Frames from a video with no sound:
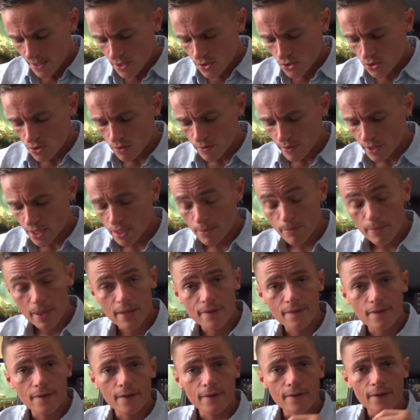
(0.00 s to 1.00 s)
so I
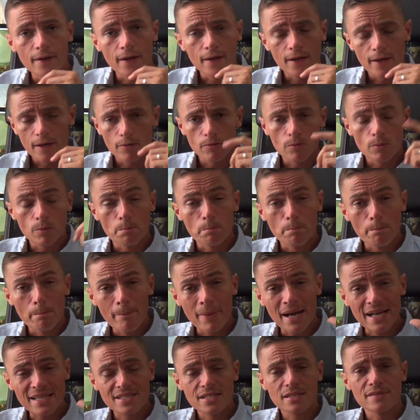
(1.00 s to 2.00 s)
recommend it.
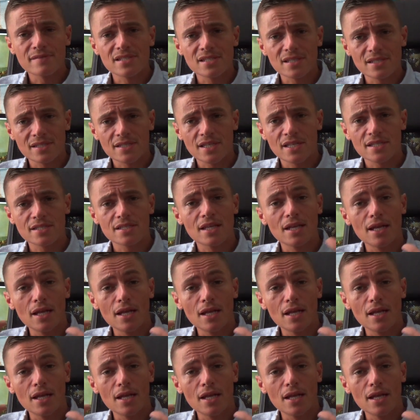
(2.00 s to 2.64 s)
Massive success.